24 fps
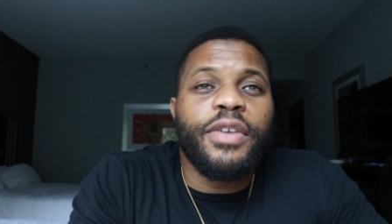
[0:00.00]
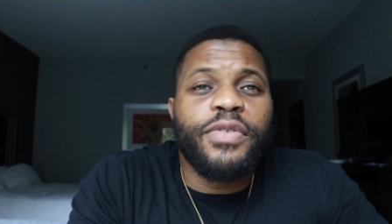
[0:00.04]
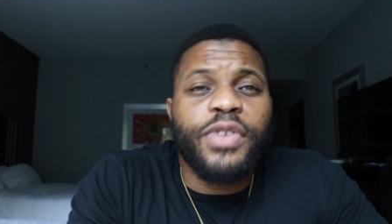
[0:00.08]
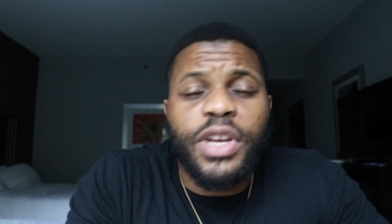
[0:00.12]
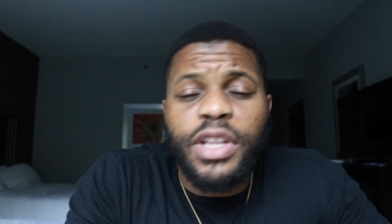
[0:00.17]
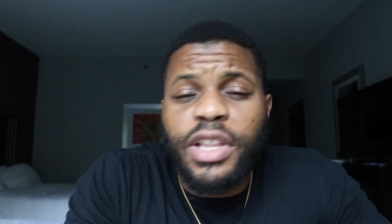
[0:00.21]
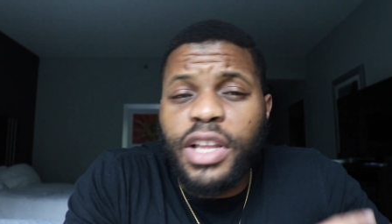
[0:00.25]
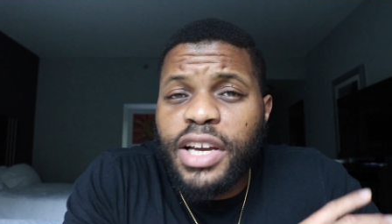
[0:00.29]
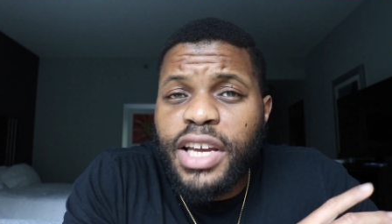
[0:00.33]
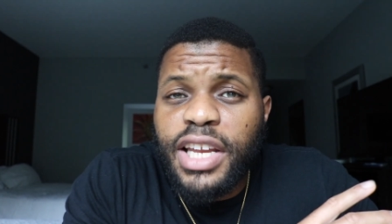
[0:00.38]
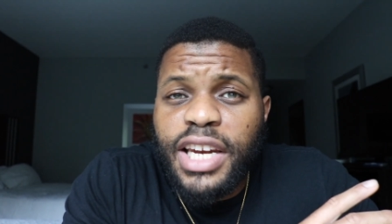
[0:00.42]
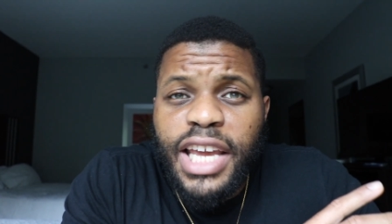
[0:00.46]
If
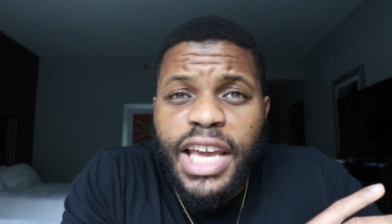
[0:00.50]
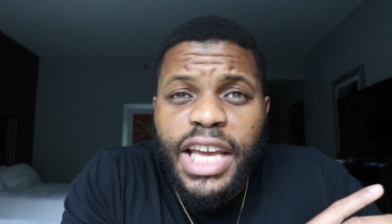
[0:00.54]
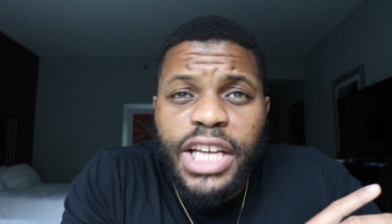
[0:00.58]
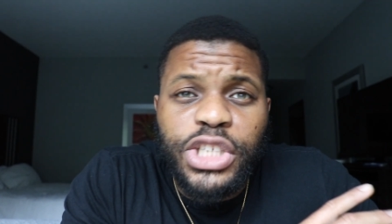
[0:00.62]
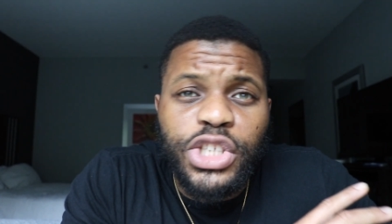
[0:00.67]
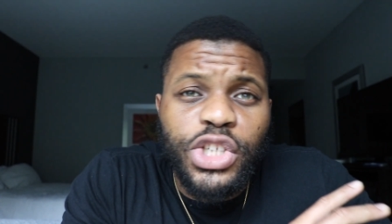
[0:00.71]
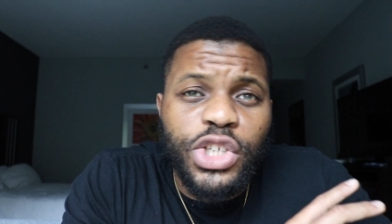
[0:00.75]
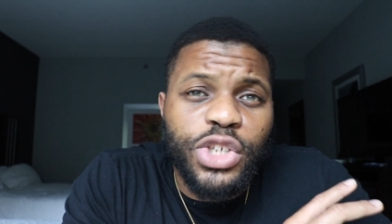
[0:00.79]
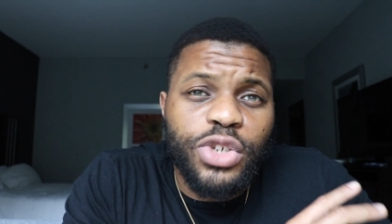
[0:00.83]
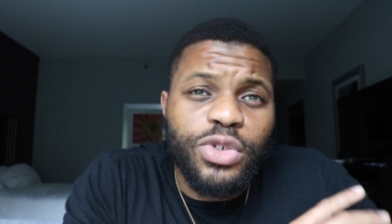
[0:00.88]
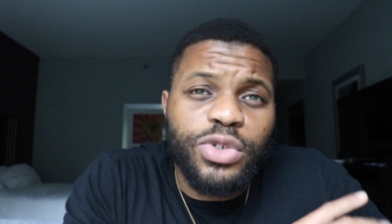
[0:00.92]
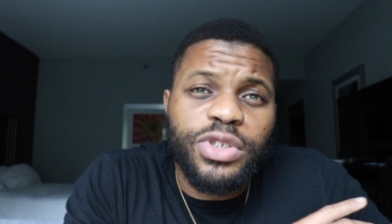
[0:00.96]
you're looking to
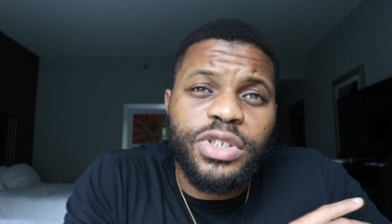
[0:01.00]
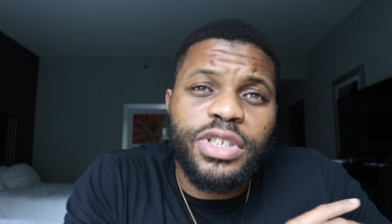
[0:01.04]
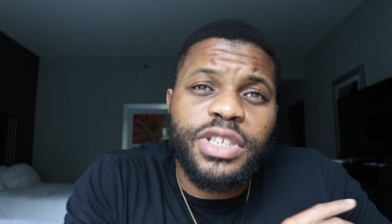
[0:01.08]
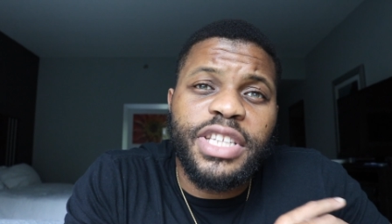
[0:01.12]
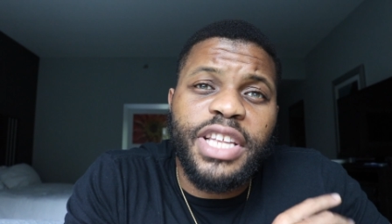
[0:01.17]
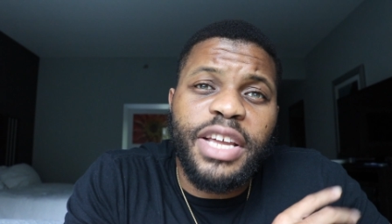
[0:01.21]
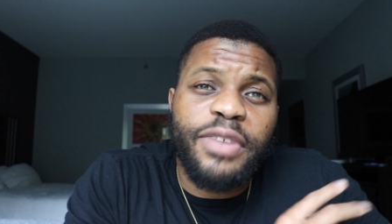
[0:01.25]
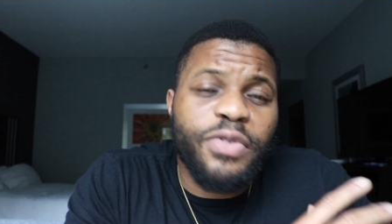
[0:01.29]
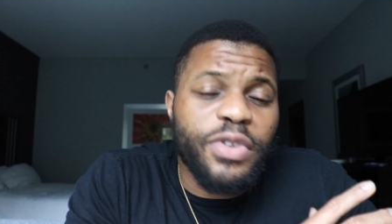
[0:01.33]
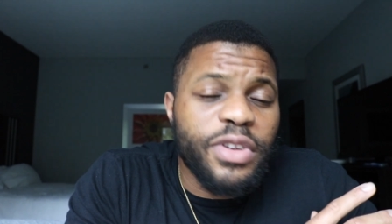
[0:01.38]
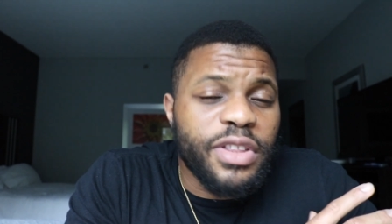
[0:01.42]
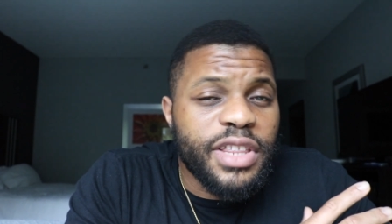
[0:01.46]
introduce
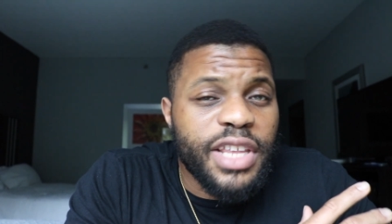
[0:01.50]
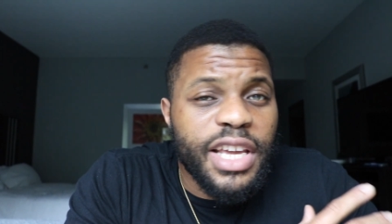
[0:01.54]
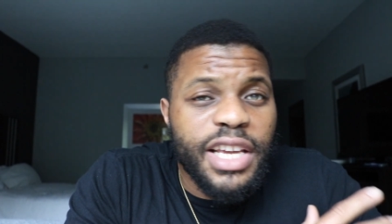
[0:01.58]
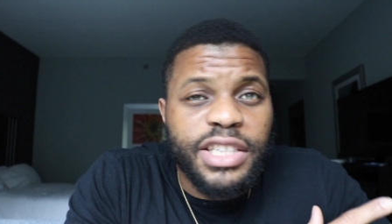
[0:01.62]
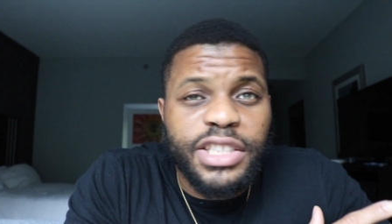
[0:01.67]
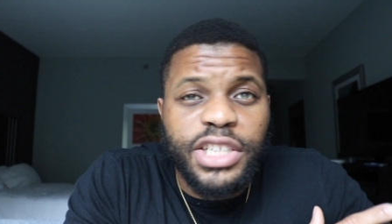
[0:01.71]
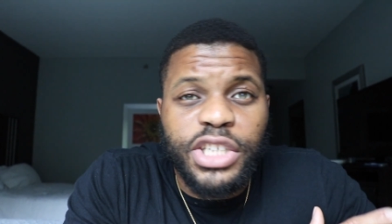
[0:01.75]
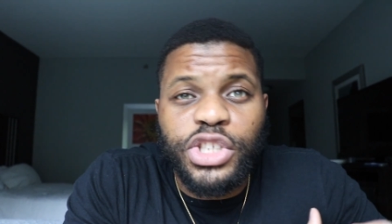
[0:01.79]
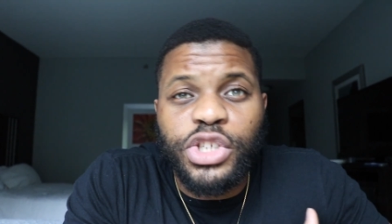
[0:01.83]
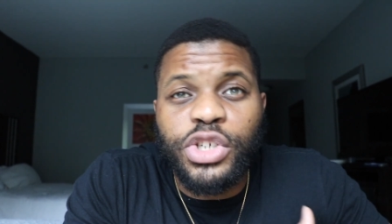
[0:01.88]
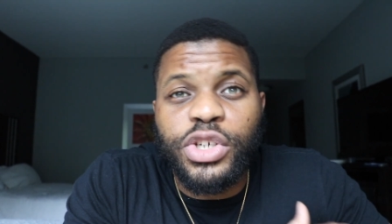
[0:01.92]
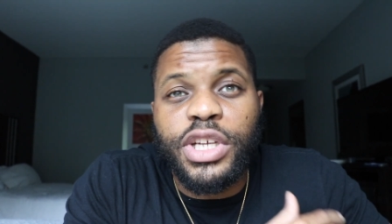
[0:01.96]
different
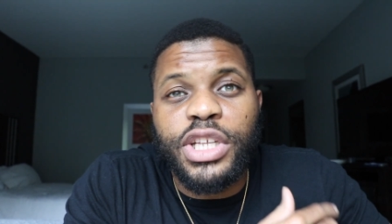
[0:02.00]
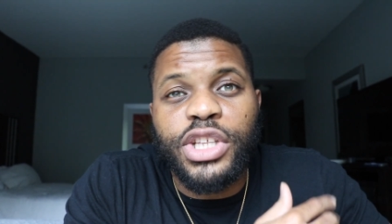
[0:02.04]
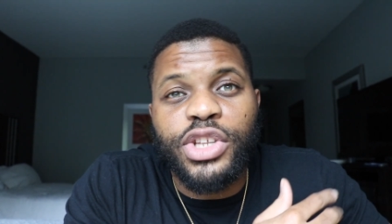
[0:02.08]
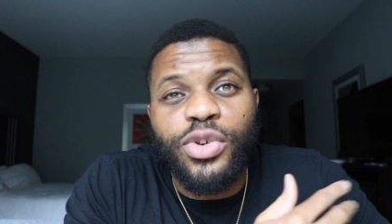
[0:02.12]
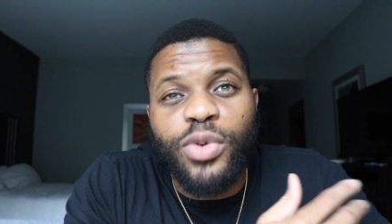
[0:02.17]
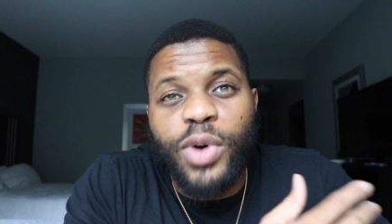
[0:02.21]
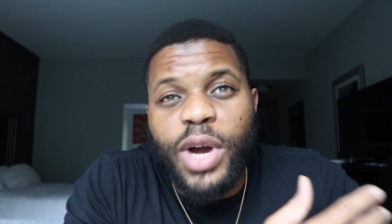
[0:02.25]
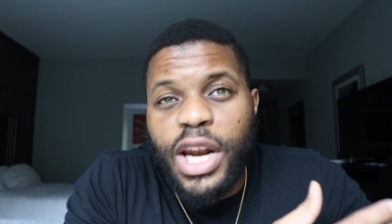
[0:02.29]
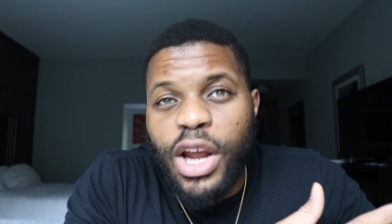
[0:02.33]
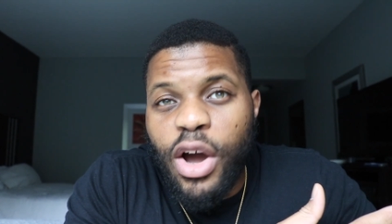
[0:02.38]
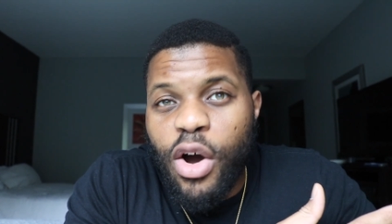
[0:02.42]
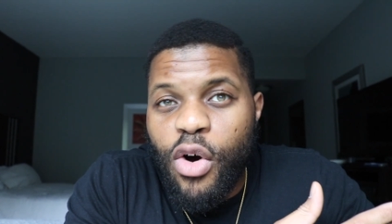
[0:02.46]
things that you can
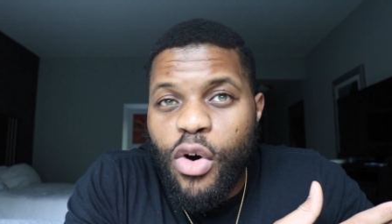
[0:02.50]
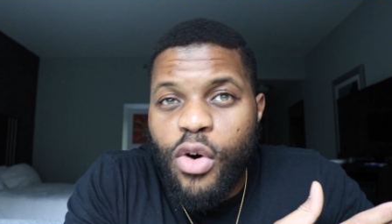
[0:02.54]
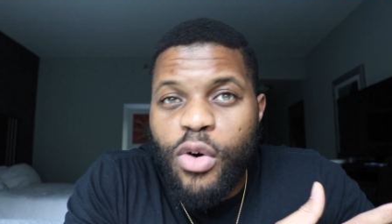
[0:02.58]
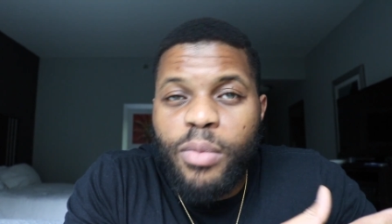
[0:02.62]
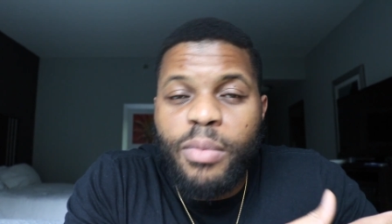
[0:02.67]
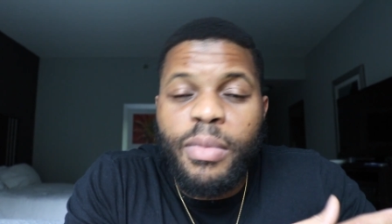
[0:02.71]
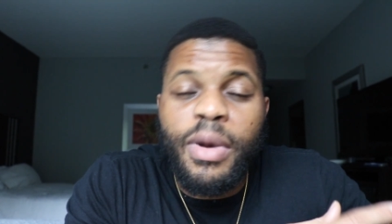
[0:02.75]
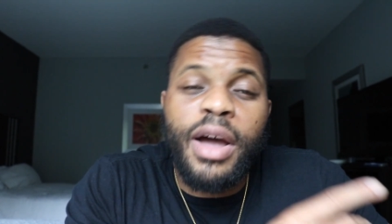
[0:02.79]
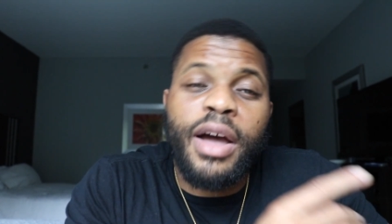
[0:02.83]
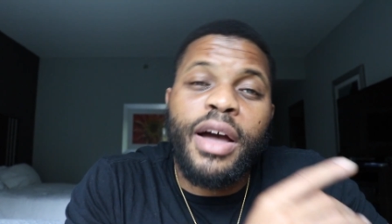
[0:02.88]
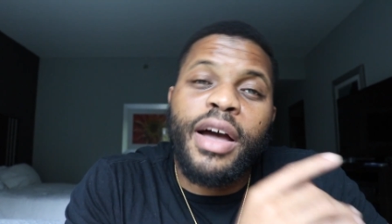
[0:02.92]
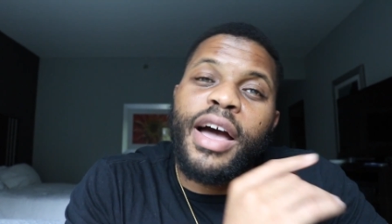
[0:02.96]
do at
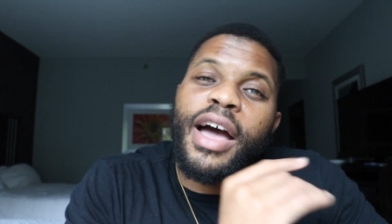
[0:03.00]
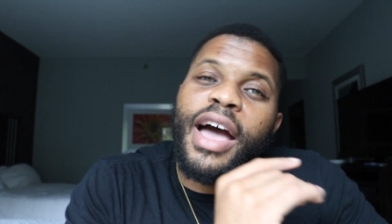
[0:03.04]
home,